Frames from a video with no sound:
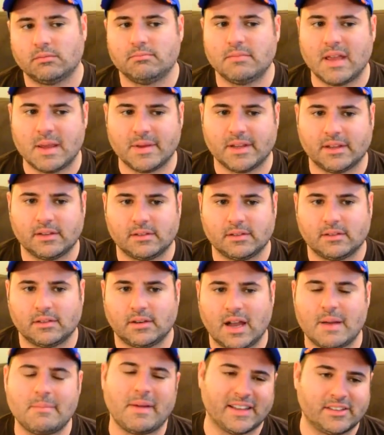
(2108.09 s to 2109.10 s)
Maybe.
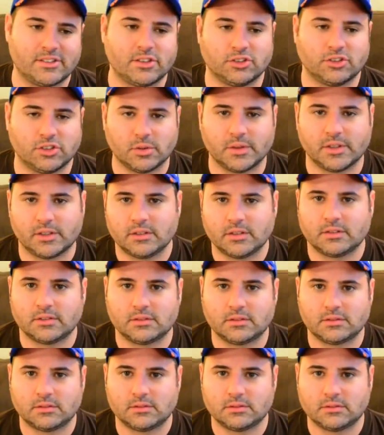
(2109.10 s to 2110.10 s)
I might still do it.
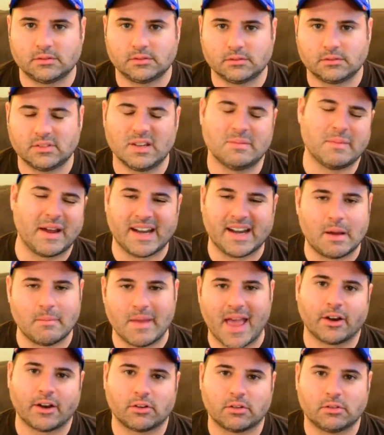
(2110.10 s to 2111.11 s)
It might not
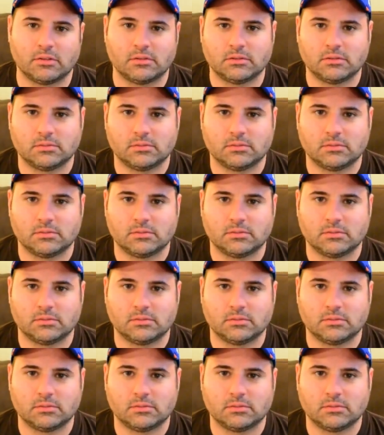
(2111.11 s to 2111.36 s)
matter,